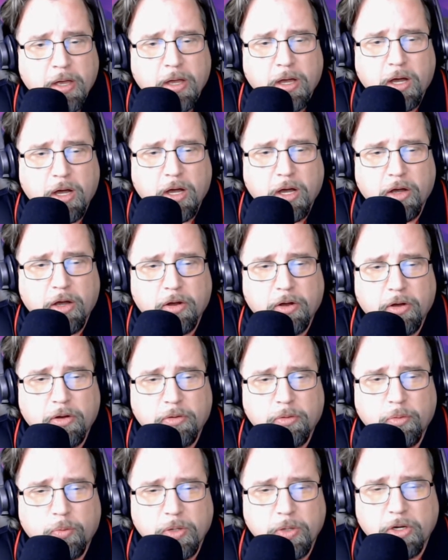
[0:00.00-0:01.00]
uh,
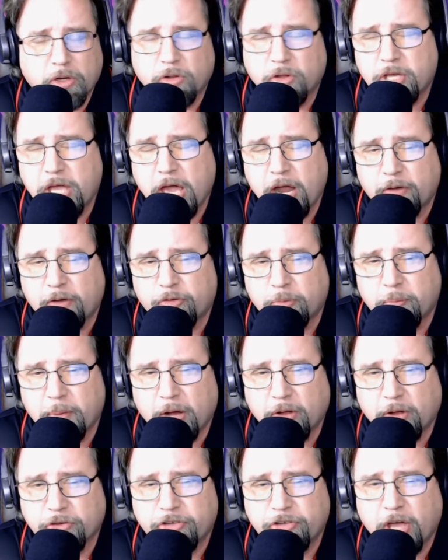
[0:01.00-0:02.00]
when you look at it from
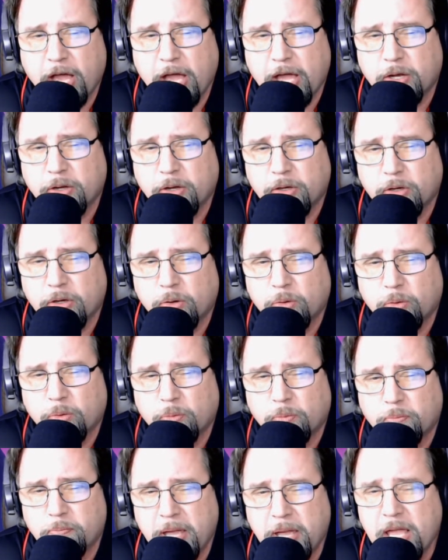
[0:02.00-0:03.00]
outside
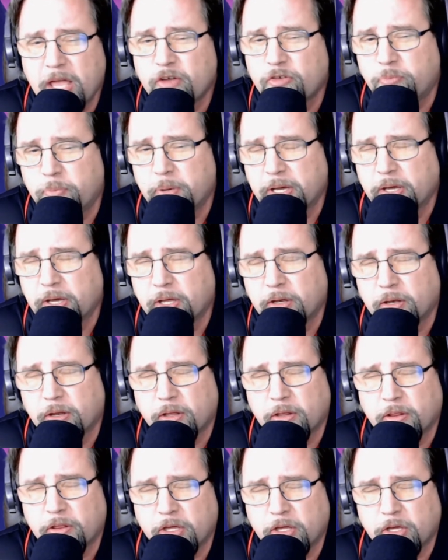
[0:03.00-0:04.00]
may have been
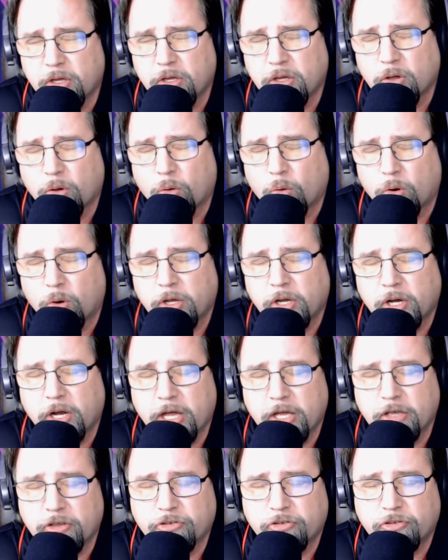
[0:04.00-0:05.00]
the
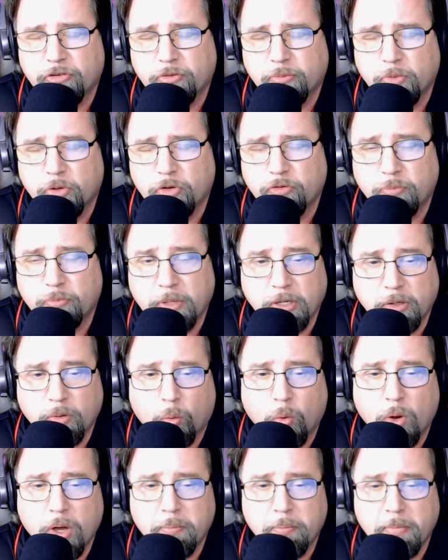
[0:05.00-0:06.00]
organized movement
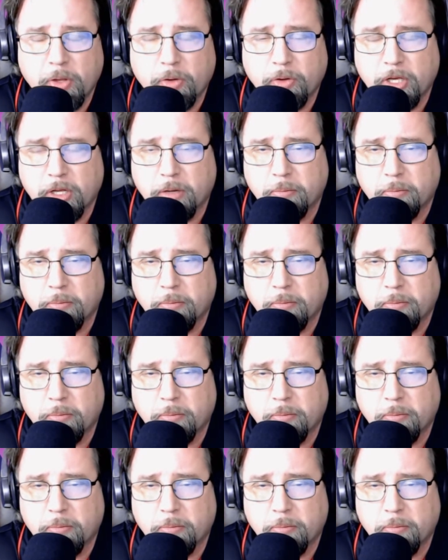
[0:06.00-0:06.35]
1 Million